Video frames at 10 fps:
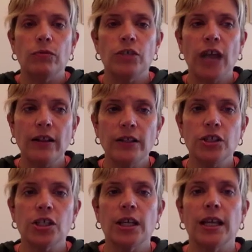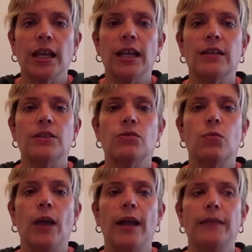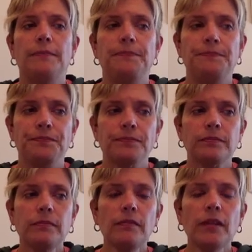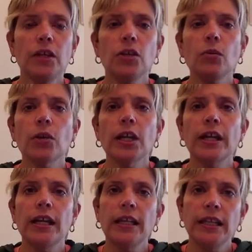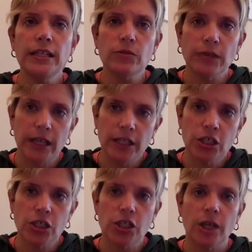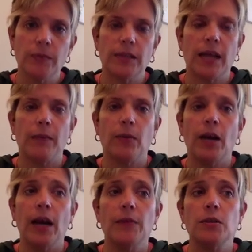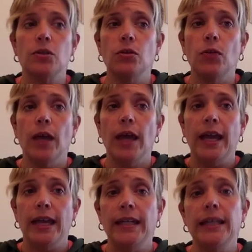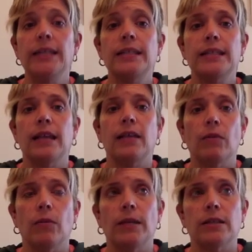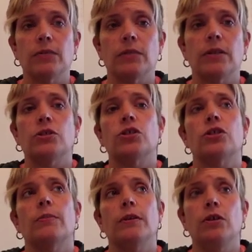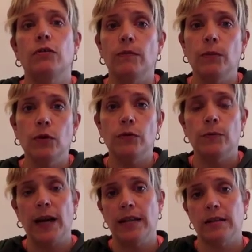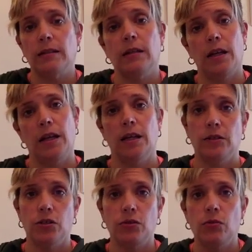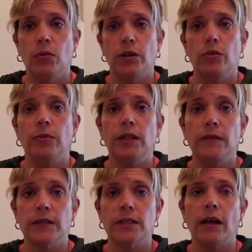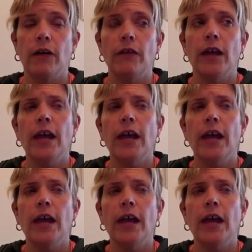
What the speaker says: challenging is when we're in these relationships that perhaps it is a romantic relationship and you've moved past the like into what you believe is love.